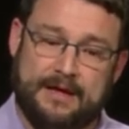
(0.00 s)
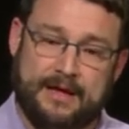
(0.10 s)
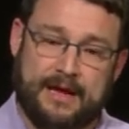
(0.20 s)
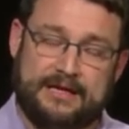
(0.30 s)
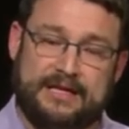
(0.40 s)

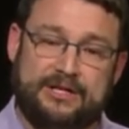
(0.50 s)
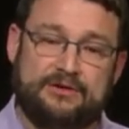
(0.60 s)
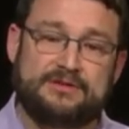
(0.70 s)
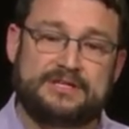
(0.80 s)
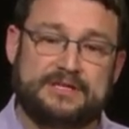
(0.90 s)
And he
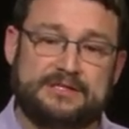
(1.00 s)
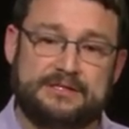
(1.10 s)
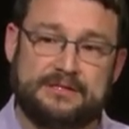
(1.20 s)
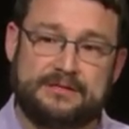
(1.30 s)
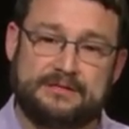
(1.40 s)

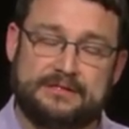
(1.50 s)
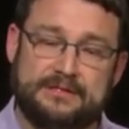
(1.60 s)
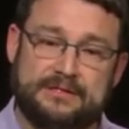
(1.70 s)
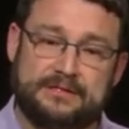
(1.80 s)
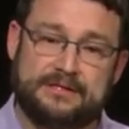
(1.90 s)
uses
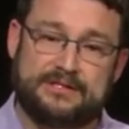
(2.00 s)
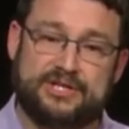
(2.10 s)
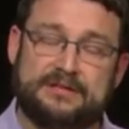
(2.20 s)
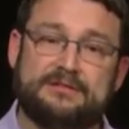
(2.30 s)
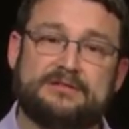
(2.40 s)
the
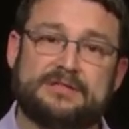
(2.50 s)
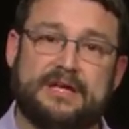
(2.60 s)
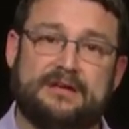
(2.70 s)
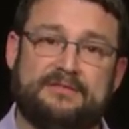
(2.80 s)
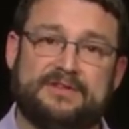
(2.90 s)
gentle
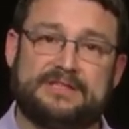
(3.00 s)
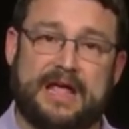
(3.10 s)
skin of his